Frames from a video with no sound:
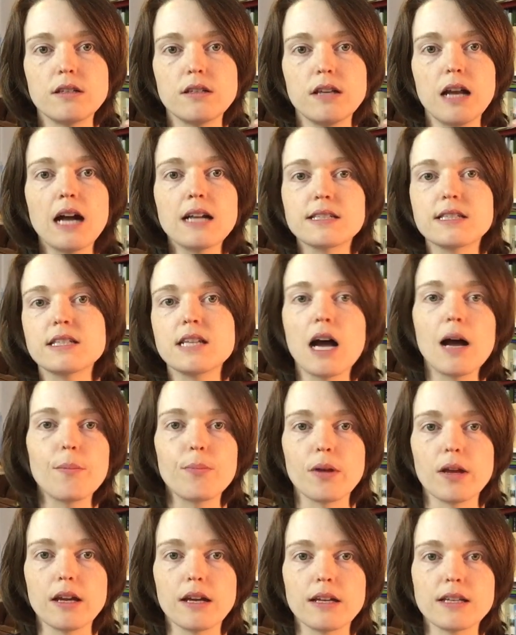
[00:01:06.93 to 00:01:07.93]
not
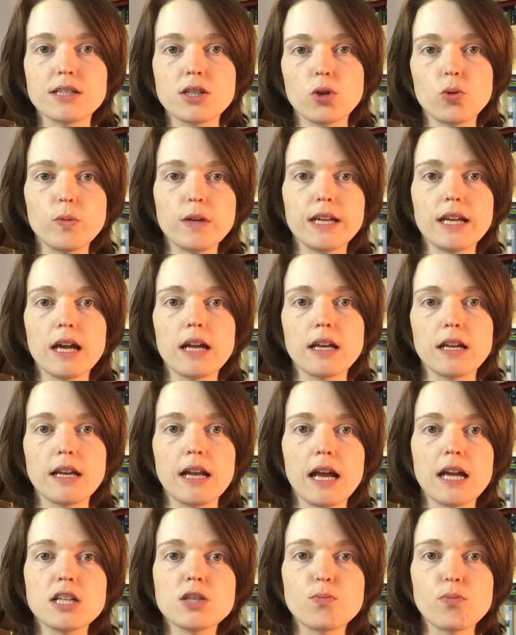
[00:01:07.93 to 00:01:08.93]
stopping until we get
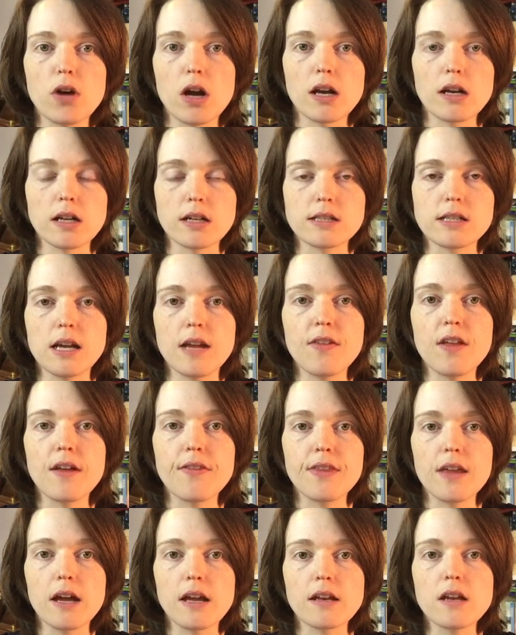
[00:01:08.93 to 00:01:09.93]
an end product, and
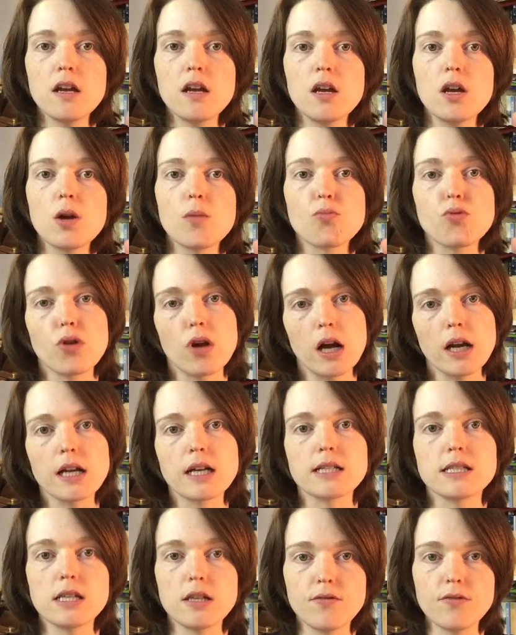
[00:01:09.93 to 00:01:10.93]
that
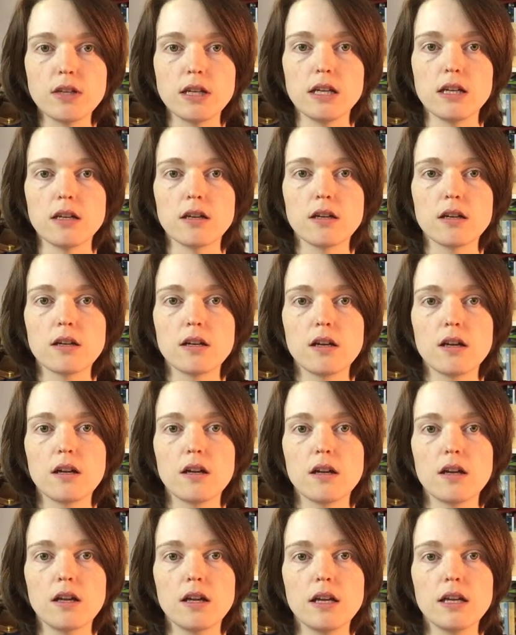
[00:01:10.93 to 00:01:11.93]
productivity
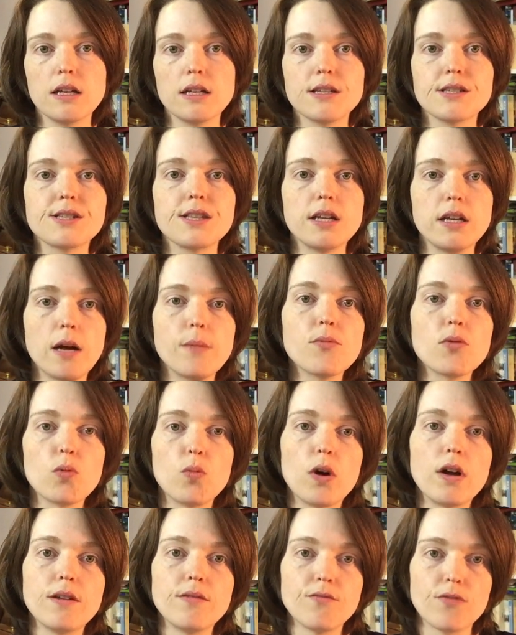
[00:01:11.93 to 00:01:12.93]
is the number
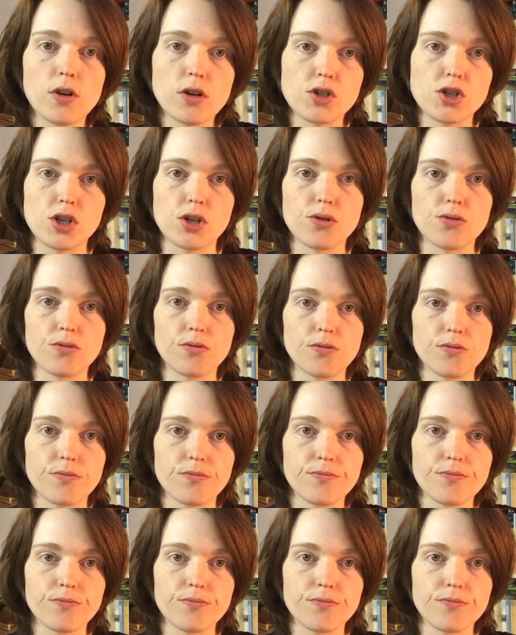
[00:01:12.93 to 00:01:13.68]
one virtue.